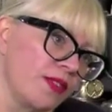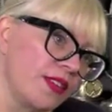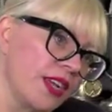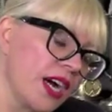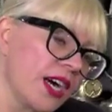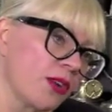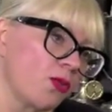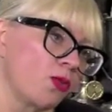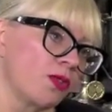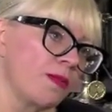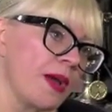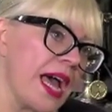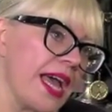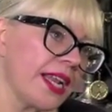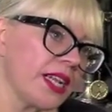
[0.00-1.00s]
dark wood
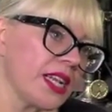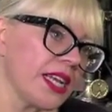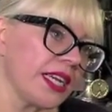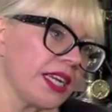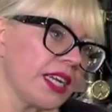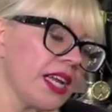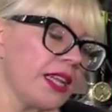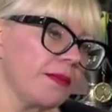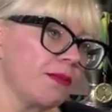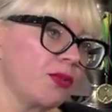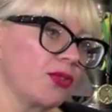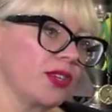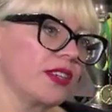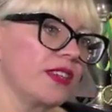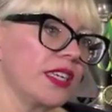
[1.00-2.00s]
panelling and
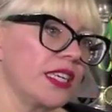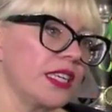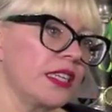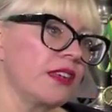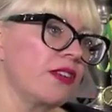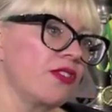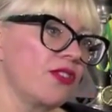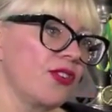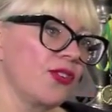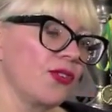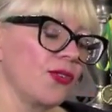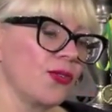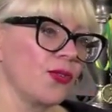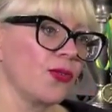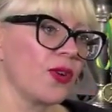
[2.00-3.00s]
put it
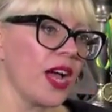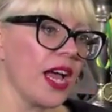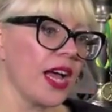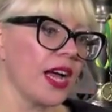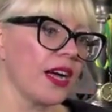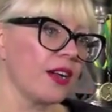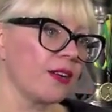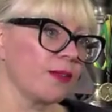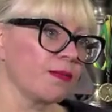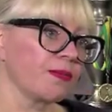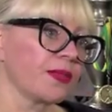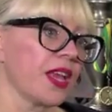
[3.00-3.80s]
into our